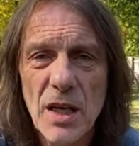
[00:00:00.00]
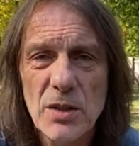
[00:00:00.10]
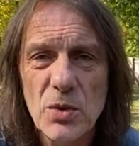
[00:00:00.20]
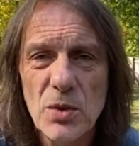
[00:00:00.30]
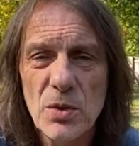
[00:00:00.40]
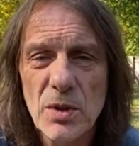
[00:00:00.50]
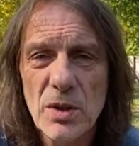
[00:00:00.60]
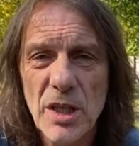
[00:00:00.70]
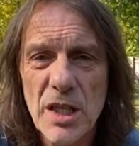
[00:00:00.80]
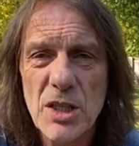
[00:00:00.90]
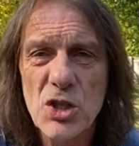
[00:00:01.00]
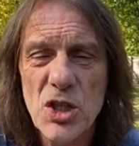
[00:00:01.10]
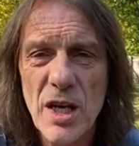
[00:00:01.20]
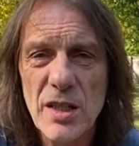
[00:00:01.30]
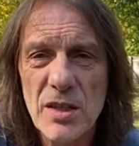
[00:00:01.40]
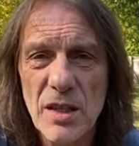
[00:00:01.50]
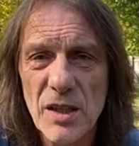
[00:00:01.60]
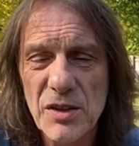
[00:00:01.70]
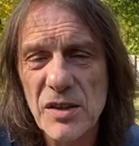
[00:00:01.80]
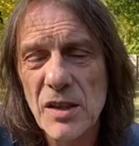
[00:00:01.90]
to initiate
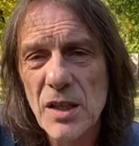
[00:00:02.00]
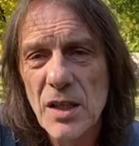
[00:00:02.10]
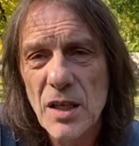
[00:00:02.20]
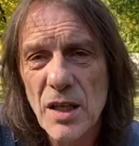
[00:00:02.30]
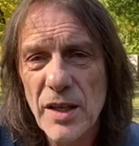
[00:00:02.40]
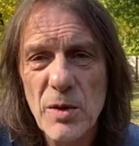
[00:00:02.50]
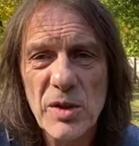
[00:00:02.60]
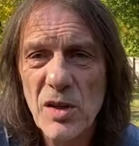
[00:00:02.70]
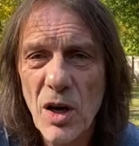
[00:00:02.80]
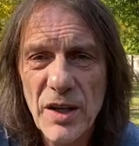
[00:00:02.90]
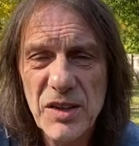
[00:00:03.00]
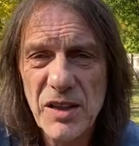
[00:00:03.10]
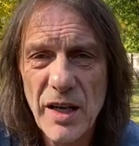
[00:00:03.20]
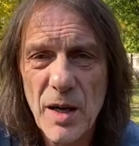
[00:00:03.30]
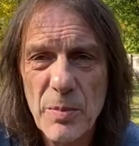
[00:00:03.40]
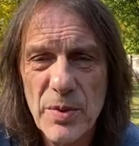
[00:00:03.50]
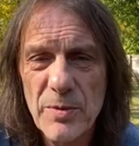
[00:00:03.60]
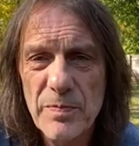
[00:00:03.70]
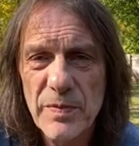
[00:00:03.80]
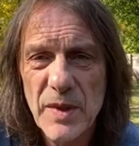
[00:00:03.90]
this. That was all a setup.
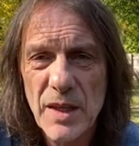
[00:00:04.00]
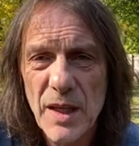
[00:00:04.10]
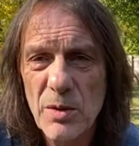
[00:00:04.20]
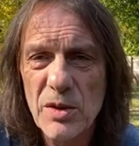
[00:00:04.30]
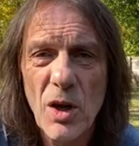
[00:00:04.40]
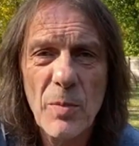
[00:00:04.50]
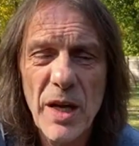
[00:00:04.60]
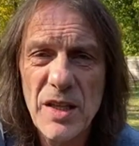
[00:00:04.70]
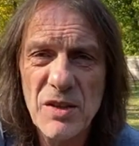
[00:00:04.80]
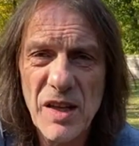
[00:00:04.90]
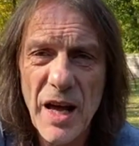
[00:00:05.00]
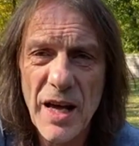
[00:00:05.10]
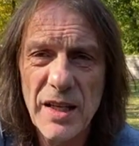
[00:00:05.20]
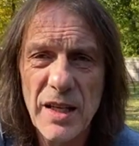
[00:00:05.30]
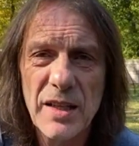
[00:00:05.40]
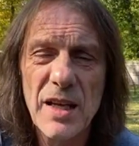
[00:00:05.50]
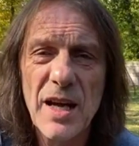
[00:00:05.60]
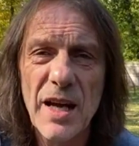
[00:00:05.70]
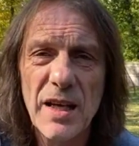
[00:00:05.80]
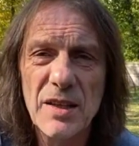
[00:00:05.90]
That was all by design, and they
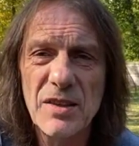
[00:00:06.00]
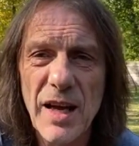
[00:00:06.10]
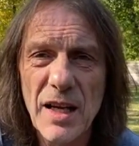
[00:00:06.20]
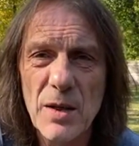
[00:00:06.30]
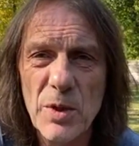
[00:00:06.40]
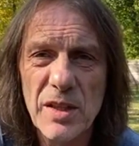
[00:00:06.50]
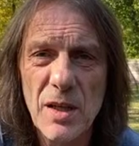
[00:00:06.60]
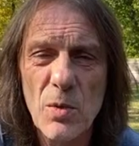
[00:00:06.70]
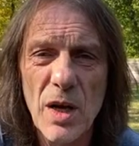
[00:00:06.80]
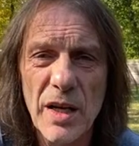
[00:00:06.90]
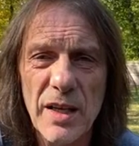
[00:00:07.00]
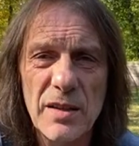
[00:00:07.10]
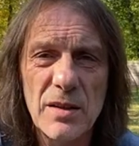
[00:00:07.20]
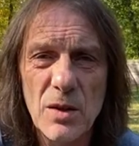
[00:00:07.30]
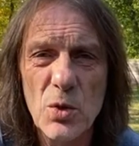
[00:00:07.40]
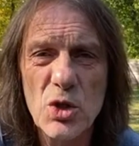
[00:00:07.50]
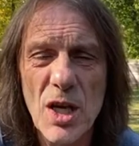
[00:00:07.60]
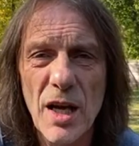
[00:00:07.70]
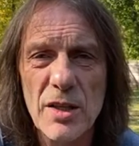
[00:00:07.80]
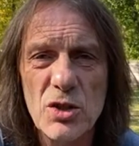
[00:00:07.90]
got exactly what they wanted. No
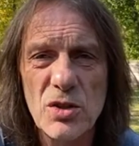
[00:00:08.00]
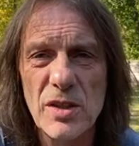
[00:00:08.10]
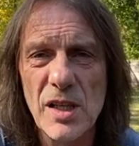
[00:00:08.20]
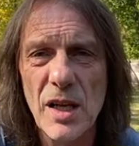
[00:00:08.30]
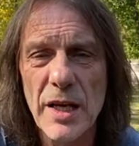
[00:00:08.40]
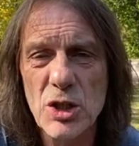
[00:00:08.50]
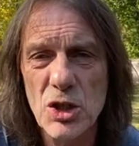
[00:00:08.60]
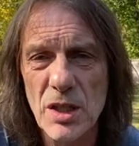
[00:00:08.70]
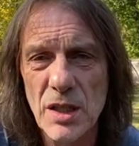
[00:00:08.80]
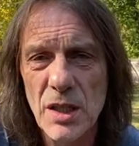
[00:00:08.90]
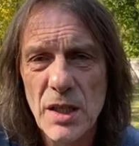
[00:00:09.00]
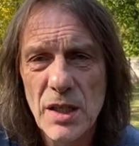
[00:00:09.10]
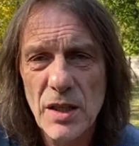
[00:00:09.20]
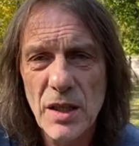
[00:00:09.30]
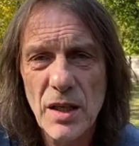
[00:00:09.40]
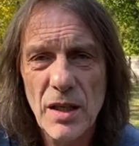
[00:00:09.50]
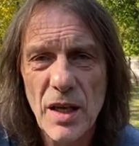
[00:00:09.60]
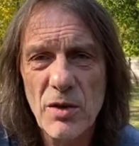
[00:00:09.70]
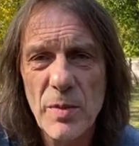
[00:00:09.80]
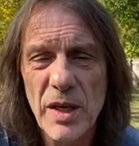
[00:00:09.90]
challenge to the election.
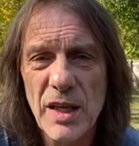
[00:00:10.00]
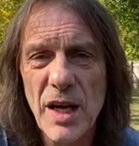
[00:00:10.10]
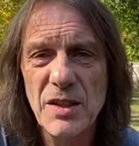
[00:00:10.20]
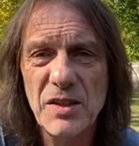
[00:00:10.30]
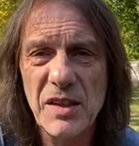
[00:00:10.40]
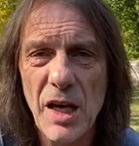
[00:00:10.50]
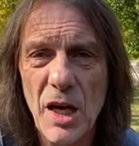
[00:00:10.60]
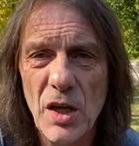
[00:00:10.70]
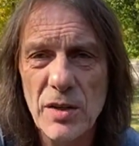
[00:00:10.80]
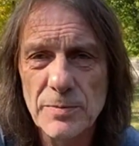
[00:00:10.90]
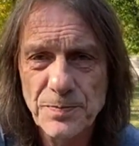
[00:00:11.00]
Everybody got scared,